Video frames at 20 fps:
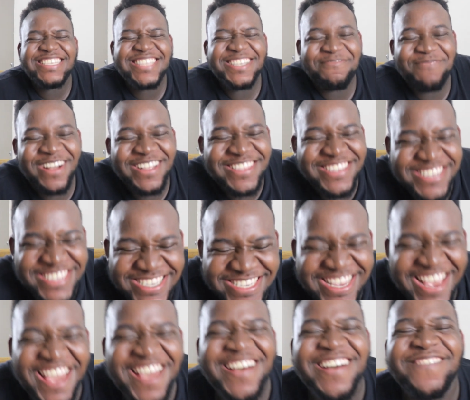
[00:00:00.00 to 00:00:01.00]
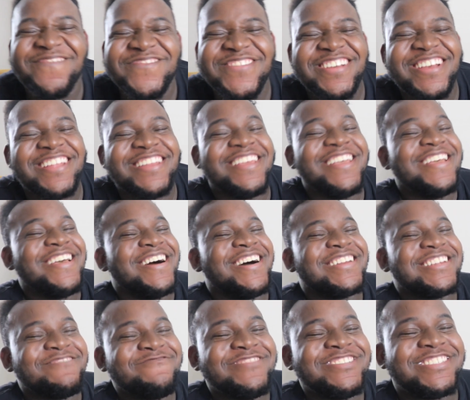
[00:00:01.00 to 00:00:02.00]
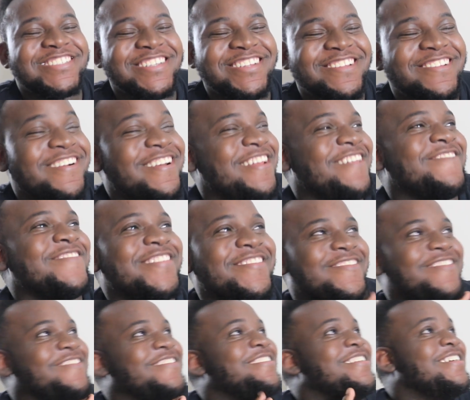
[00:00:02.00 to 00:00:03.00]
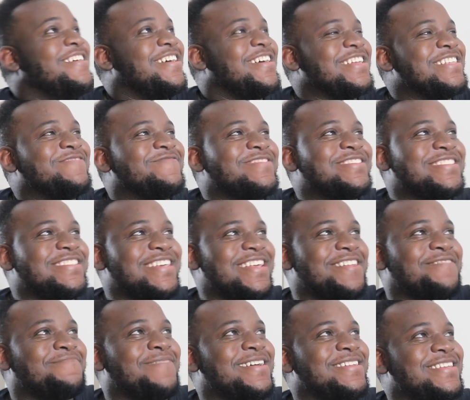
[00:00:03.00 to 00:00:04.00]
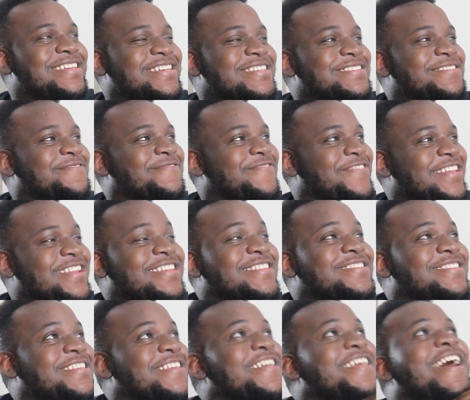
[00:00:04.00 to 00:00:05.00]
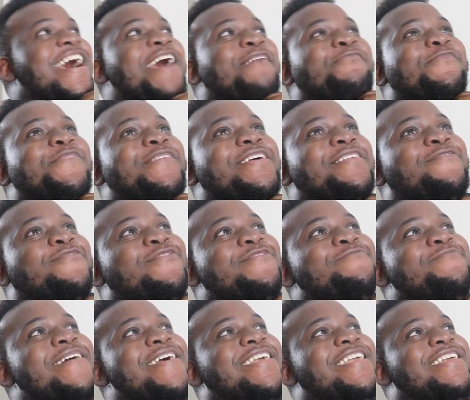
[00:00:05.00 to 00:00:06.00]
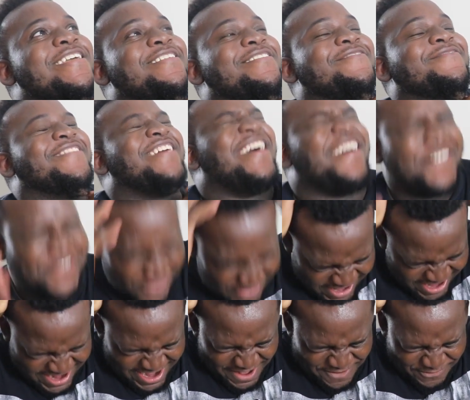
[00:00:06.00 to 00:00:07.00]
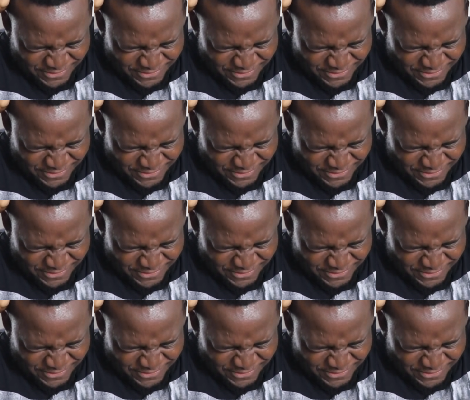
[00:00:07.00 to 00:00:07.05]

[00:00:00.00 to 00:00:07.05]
about to say, her, her name is so. Alright, let me know. Her name is Serena. My dick is the Venus. I'm gonna hit it from the back end. I